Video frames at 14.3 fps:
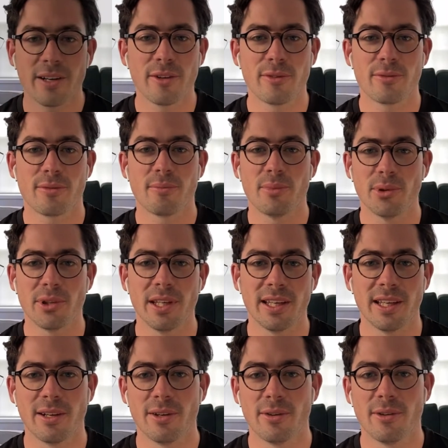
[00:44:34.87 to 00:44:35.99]
of booking
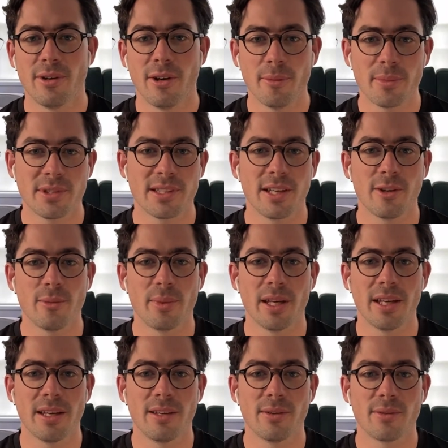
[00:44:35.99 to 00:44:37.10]
a Hot Potato
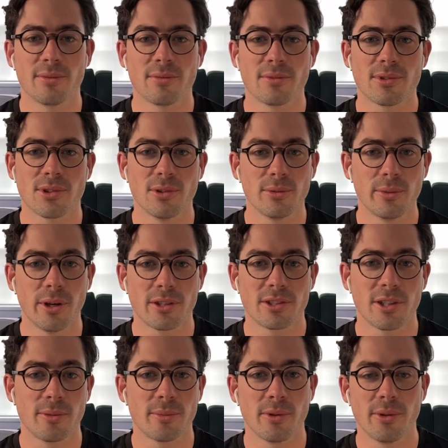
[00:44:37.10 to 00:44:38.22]
Band school
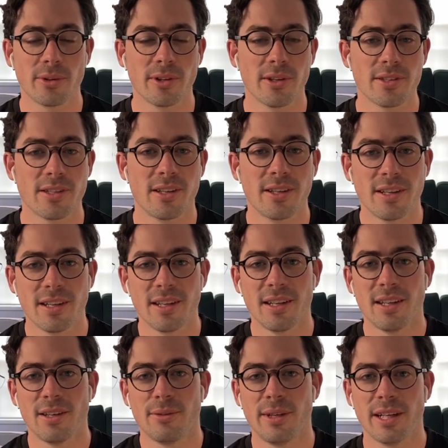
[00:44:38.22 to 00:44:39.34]
workshop or concert,
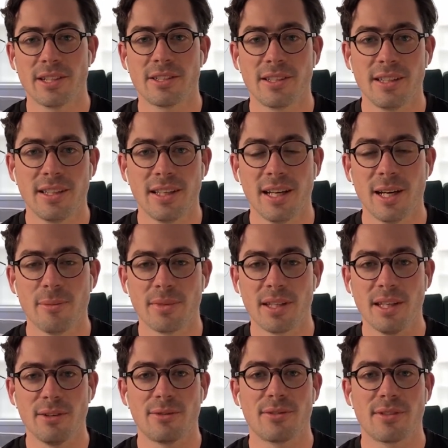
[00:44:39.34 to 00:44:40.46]
we actually
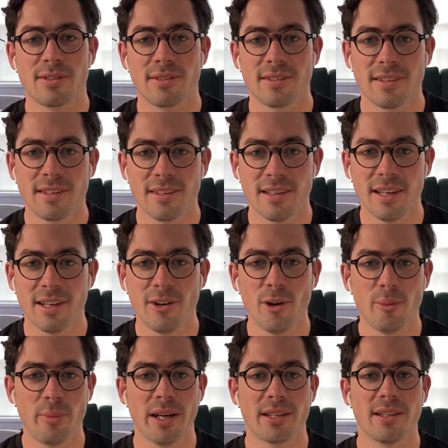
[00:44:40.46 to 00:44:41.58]
gift a whole
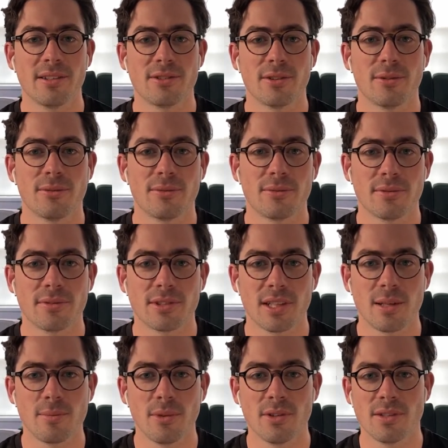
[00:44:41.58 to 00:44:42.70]
package of
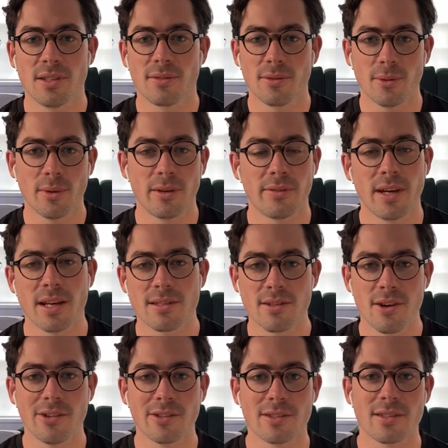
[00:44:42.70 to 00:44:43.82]
sheet music for one of our
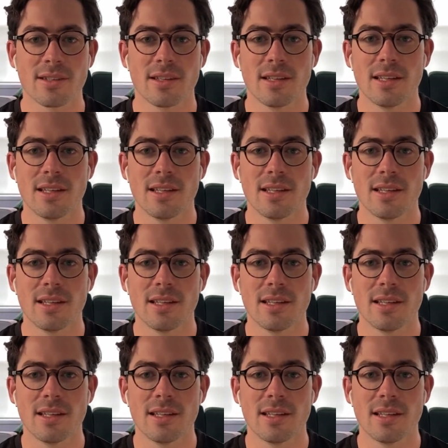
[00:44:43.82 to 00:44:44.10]
songs